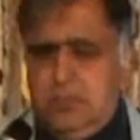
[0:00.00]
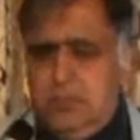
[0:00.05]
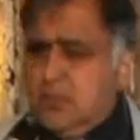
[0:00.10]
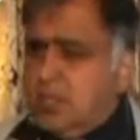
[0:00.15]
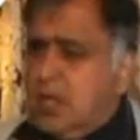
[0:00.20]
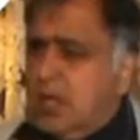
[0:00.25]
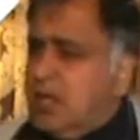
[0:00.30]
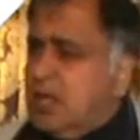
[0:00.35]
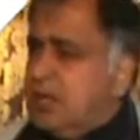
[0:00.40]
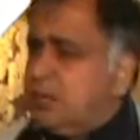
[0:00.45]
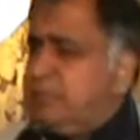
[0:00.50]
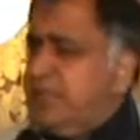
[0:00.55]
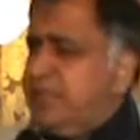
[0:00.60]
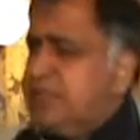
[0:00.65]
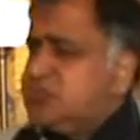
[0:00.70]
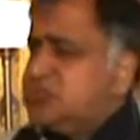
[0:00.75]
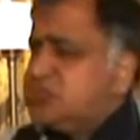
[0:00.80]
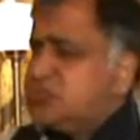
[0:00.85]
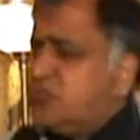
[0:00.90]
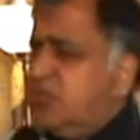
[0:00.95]
can't
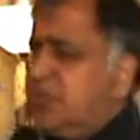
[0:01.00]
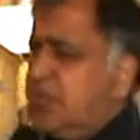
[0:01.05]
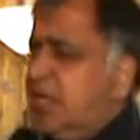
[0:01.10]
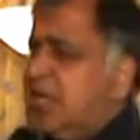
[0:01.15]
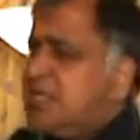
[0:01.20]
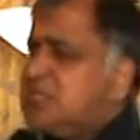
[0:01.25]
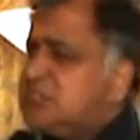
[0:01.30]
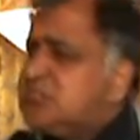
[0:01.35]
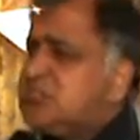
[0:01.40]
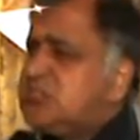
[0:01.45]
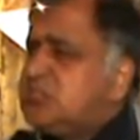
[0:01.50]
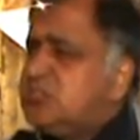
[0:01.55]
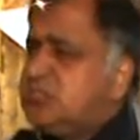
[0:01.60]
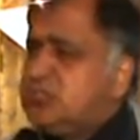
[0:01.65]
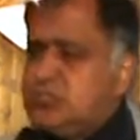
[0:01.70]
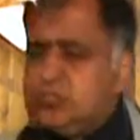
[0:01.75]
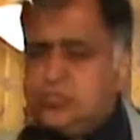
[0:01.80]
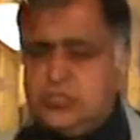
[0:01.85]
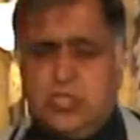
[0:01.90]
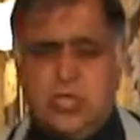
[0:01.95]
be showing
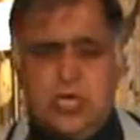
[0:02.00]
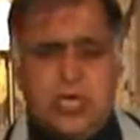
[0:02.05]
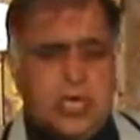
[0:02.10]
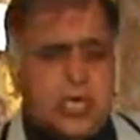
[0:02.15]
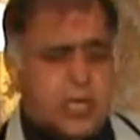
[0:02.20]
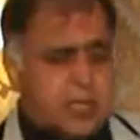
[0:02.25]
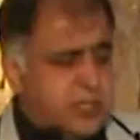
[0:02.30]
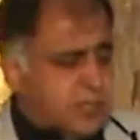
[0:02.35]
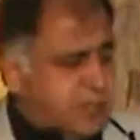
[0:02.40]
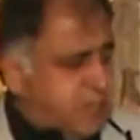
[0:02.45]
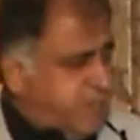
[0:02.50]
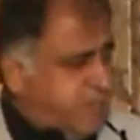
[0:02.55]
attitude to God.